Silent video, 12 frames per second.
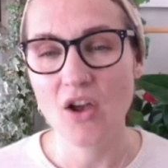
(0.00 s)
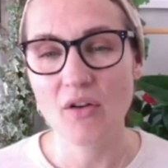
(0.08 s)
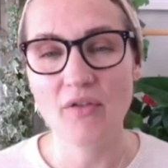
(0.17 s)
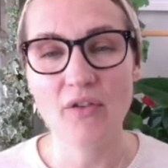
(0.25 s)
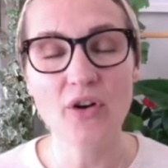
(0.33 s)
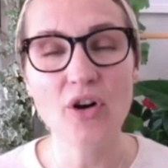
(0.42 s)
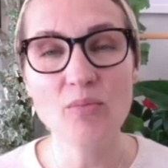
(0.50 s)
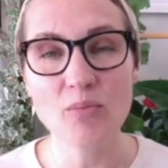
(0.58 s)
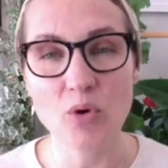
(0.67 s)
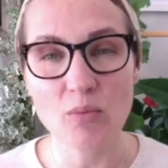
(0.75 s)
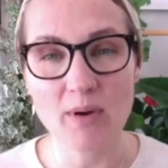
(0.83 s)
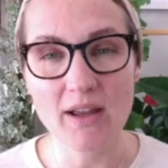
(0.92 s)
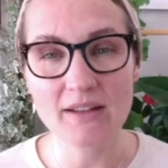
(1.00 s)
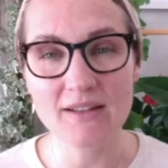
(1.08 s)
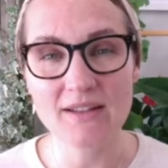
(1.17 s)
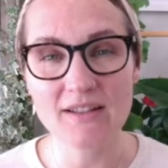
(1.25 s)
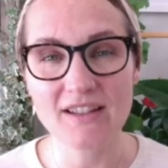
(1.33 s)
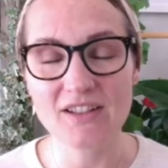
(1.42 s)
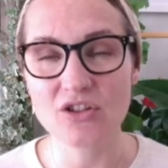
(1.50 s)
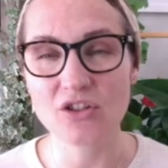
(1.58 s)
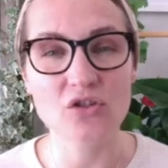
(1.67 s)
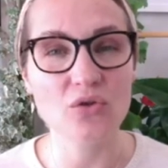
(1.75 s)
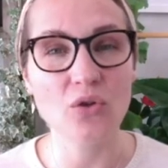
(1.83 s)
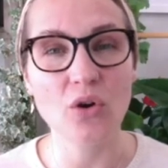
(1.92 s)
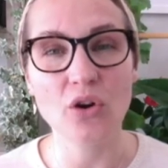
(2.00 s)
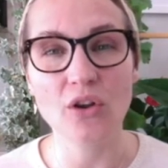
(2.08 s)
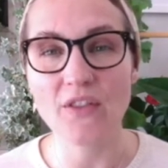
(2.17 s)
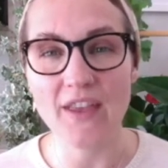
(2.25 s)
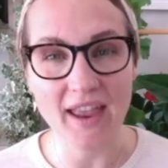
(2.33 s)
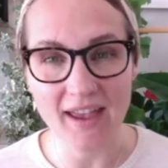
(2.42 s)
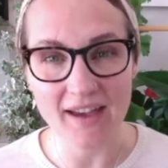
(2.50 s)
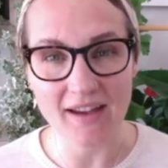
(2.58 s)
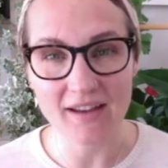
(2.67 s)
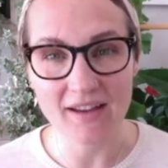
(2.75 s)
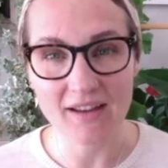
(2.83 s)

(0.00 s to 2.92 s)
for a moment, it's just no longer there.